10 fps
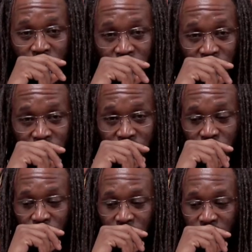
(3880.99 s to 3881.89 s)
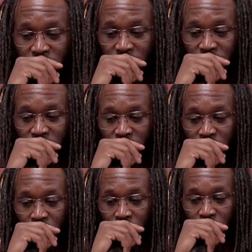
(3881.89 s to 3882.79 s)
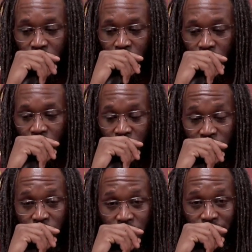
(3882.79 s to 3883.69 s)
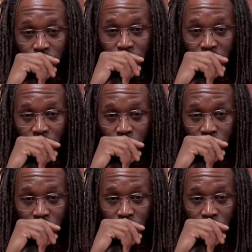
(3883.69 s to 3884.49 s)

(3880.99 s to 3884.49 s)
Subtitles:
in Jesus Christ, and you don't have to put any work,